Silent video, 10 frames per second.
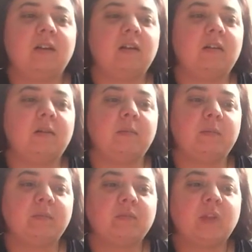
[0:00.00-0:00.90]

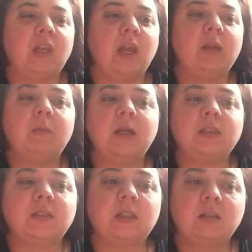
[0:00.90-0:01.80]
And my
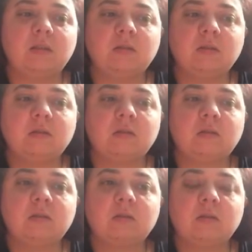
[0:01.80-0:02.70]
son,
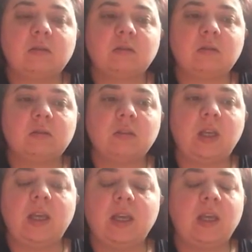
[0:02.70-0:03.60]

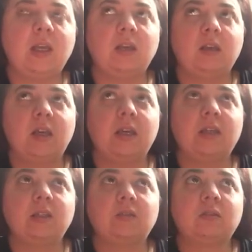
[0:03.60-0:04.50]
he
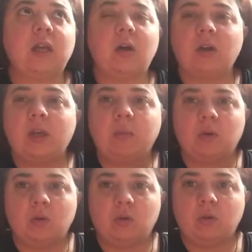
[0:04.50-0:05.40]
is
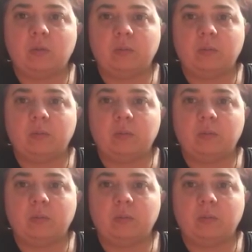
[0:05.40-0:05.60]
alchemical.